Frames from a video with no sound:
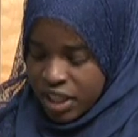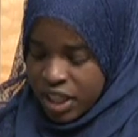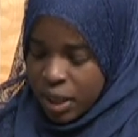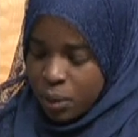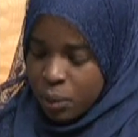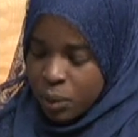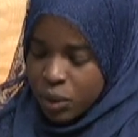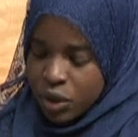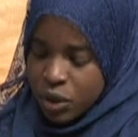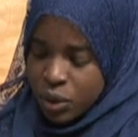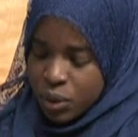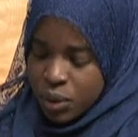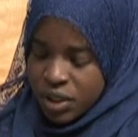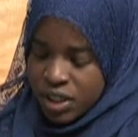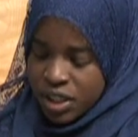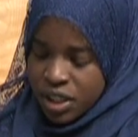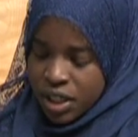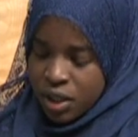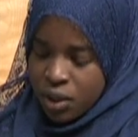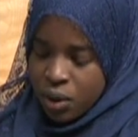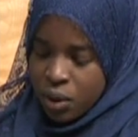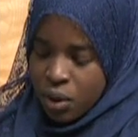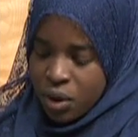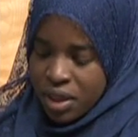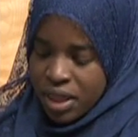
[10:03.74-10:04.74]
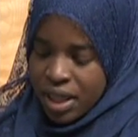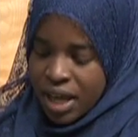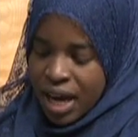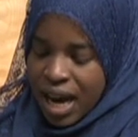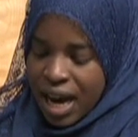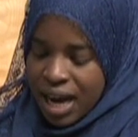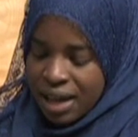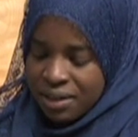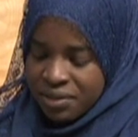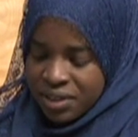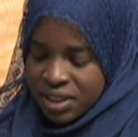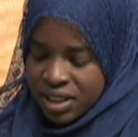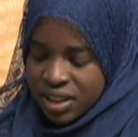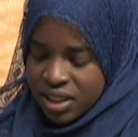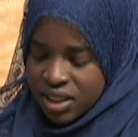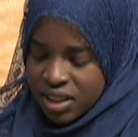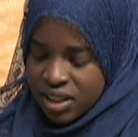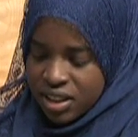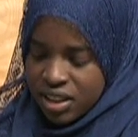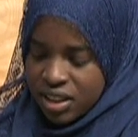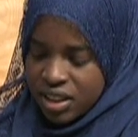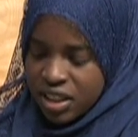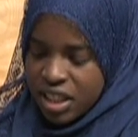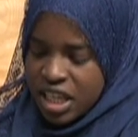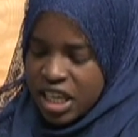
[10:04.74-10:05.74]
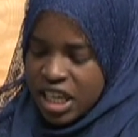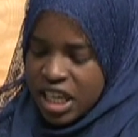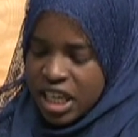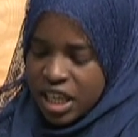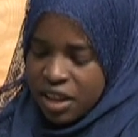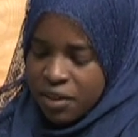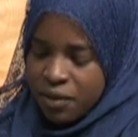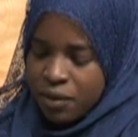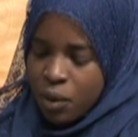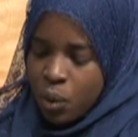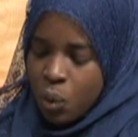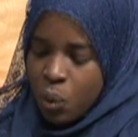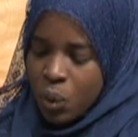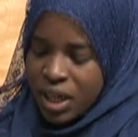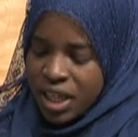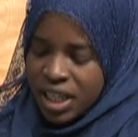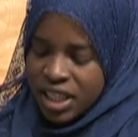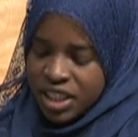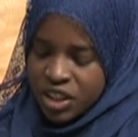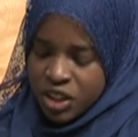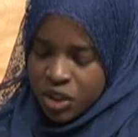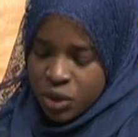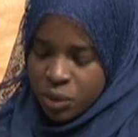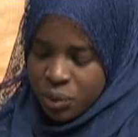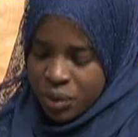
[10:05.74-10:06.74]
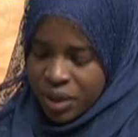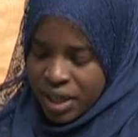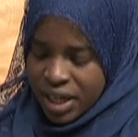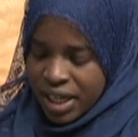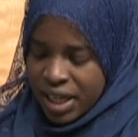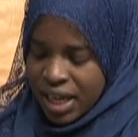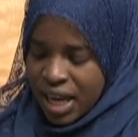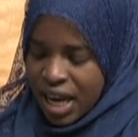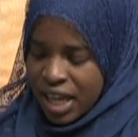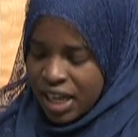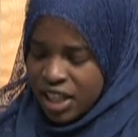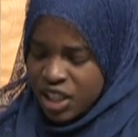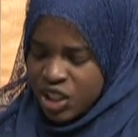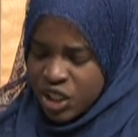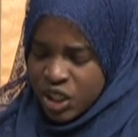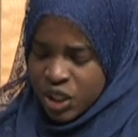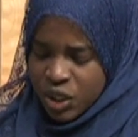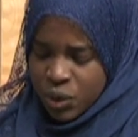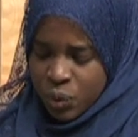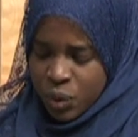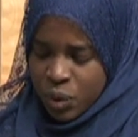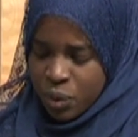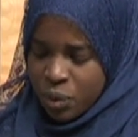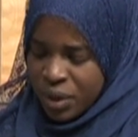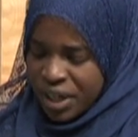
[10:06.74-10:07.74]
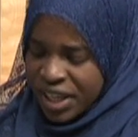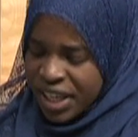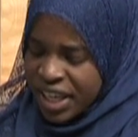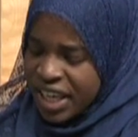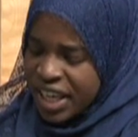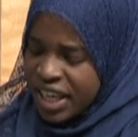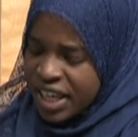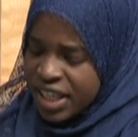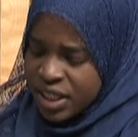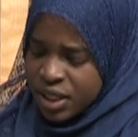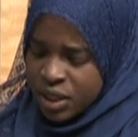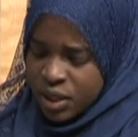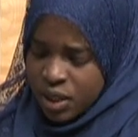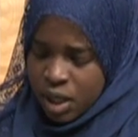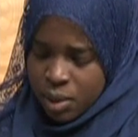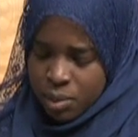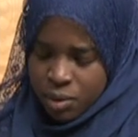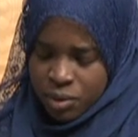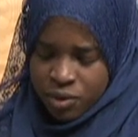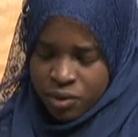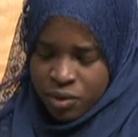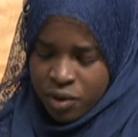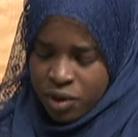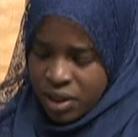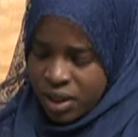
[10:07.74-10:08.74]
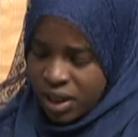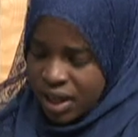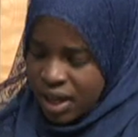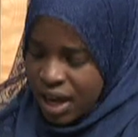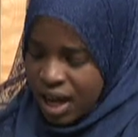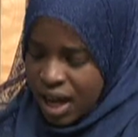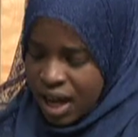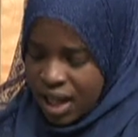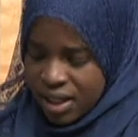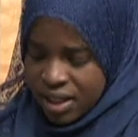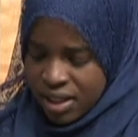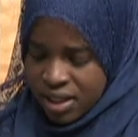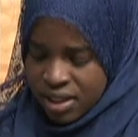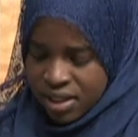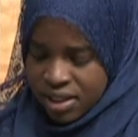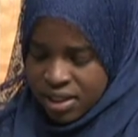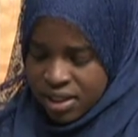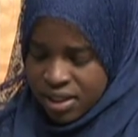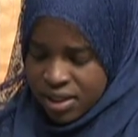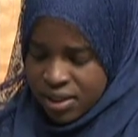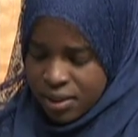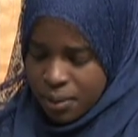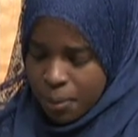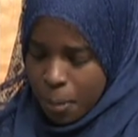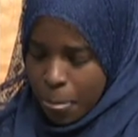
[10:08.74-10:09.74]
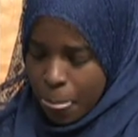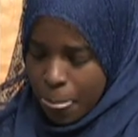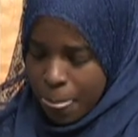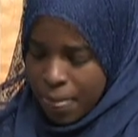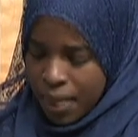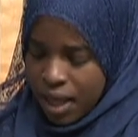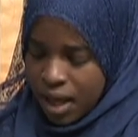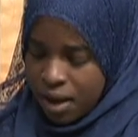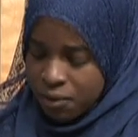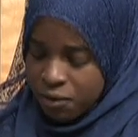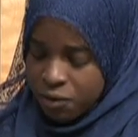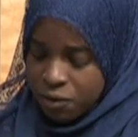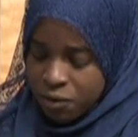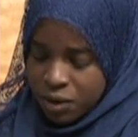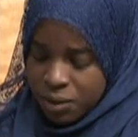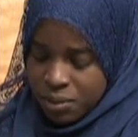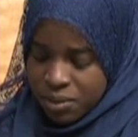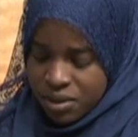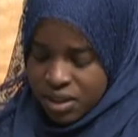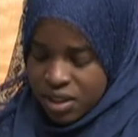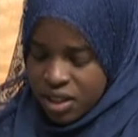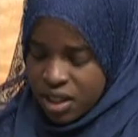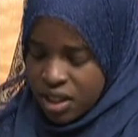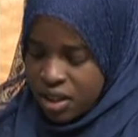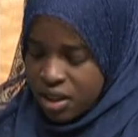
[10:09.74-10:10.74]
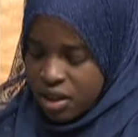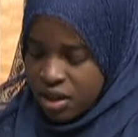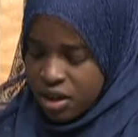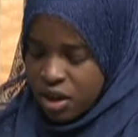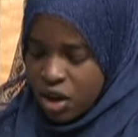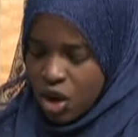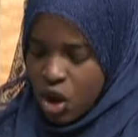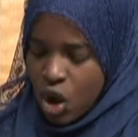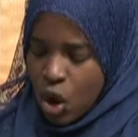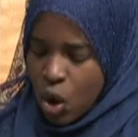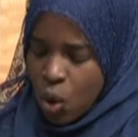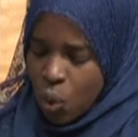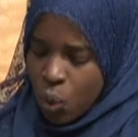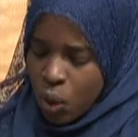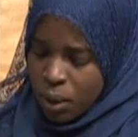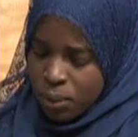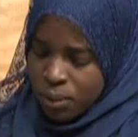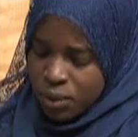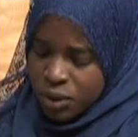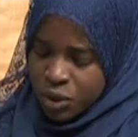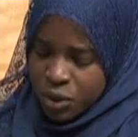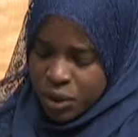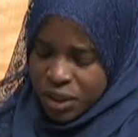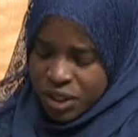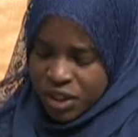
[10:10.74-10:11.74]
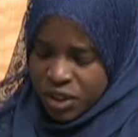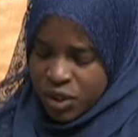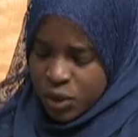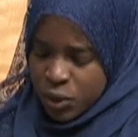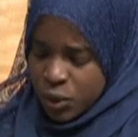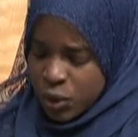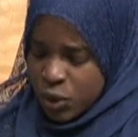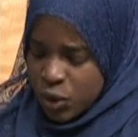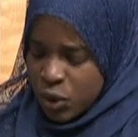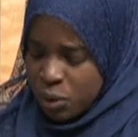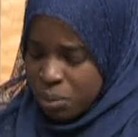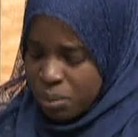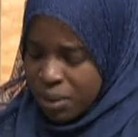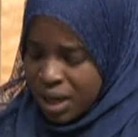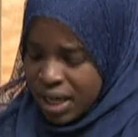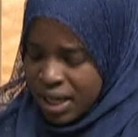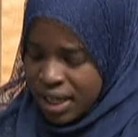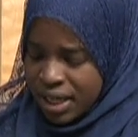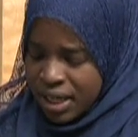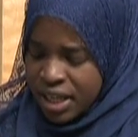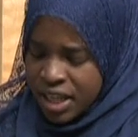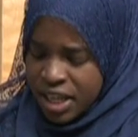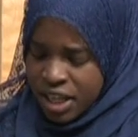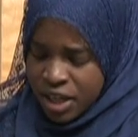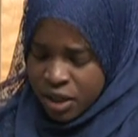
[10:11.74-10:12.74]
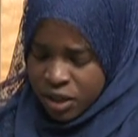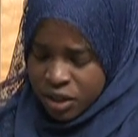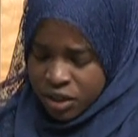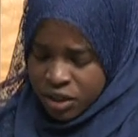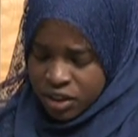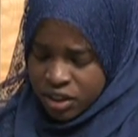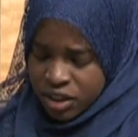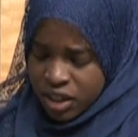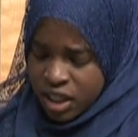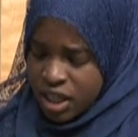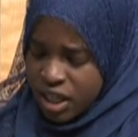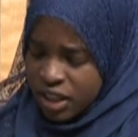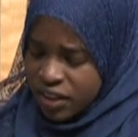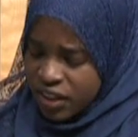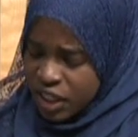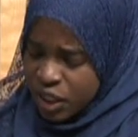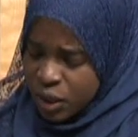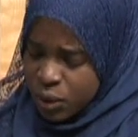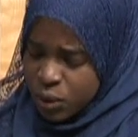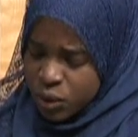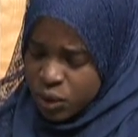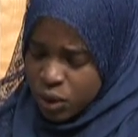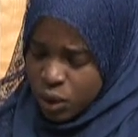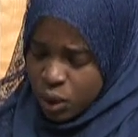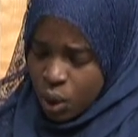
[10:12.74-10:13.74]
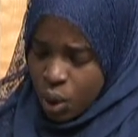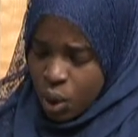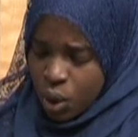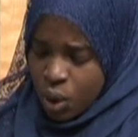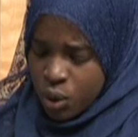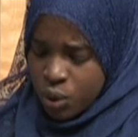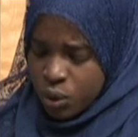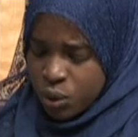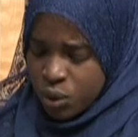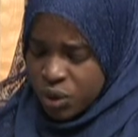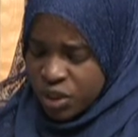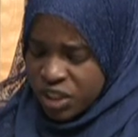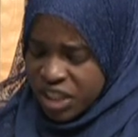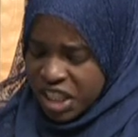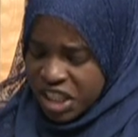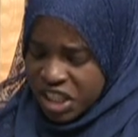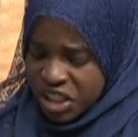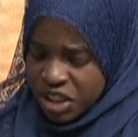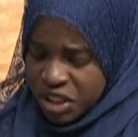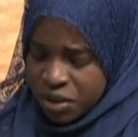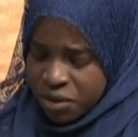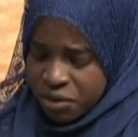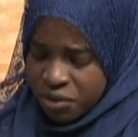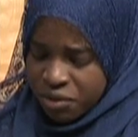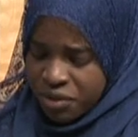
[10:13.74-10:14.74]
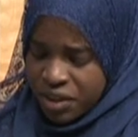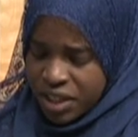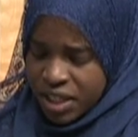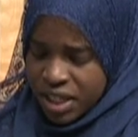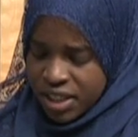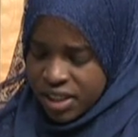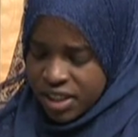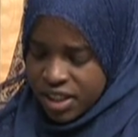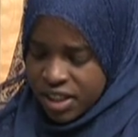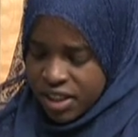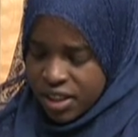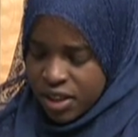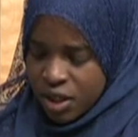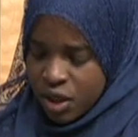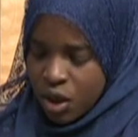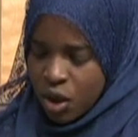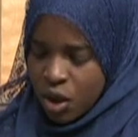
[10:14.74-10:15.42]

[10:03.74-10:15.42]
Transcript: yet we choose to ignore the obvious, even when history acknowledges we were kings long before the colonists. I'm from Seether, where we trust no Somali leaders. They use the local news station to feed us.